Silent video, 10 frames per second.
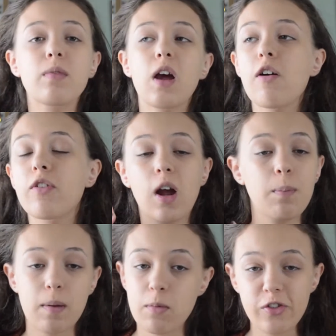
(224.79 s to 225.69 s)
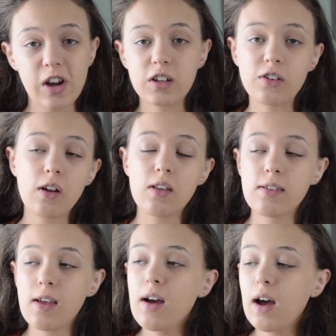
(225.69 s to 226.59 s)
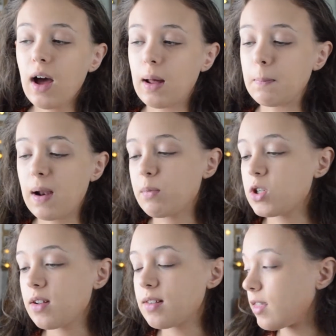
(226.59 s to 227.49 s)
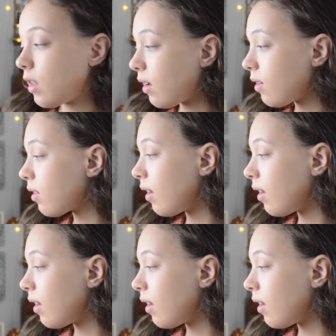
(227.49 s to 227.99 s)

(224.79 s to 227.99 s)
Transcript: covering up imperfections and blemishes and things.